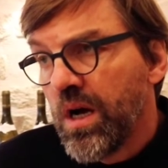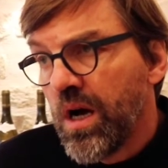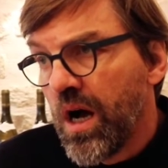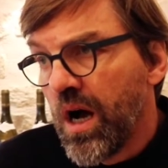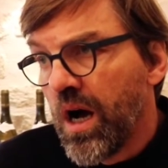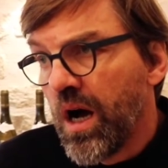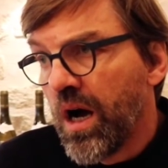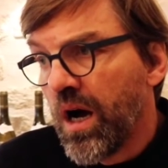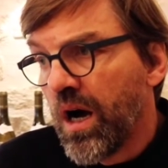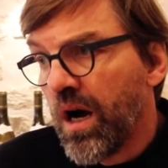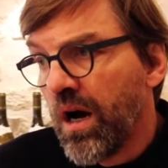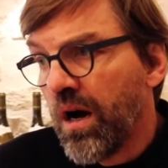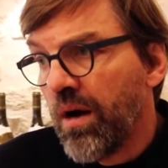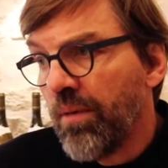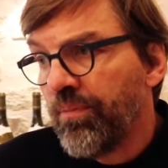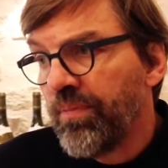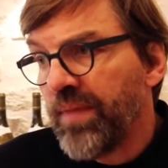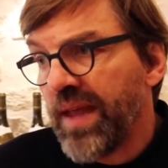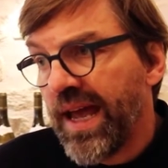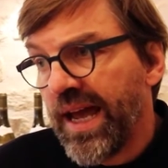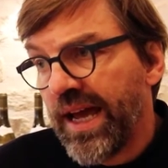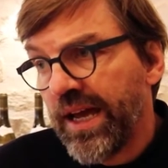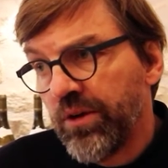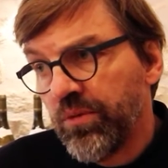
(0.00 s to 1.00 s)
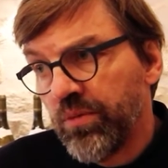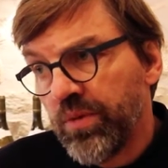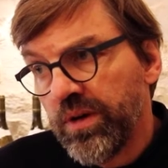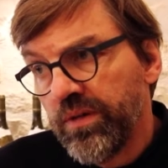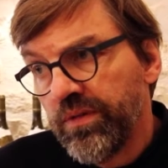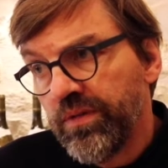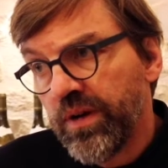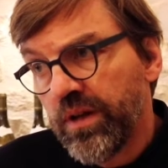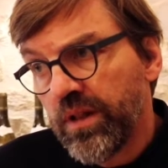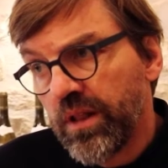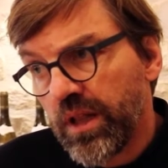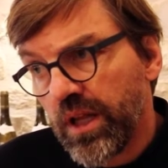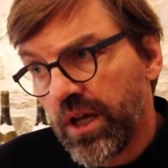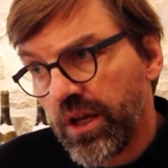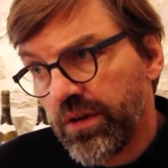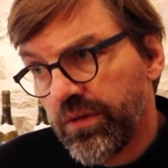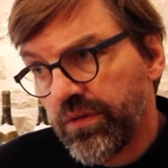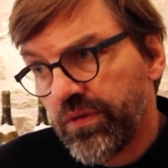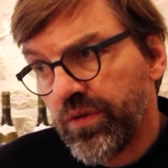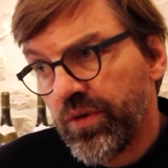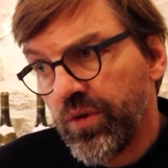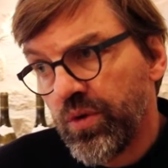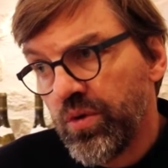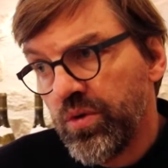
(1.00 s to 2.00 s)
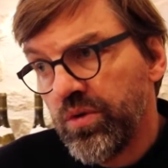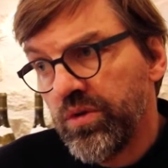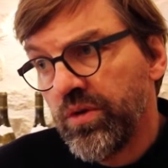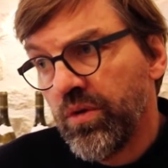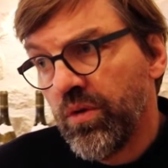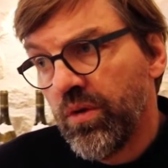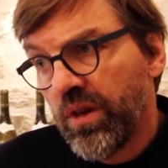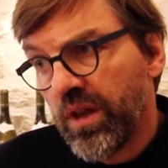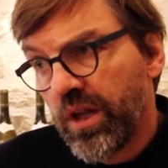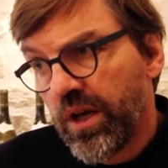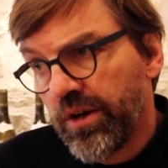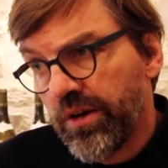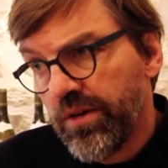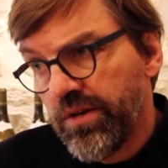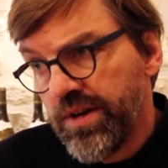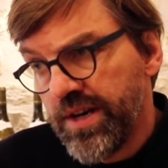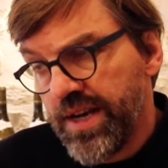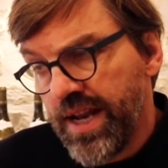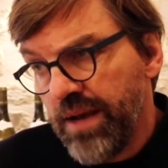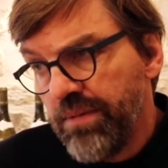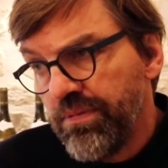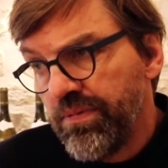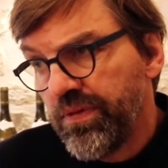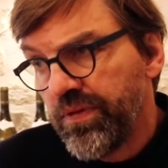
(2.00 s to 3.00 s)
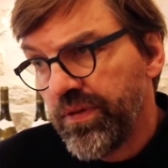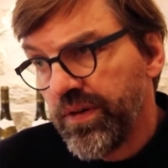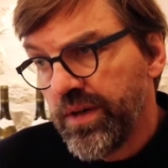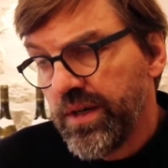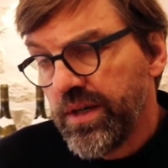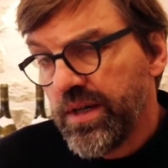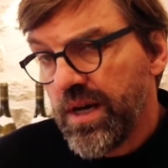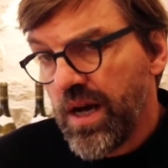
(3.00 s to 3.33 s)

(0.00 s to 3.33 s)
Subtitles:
and with a lot of fruit, a lot of depth,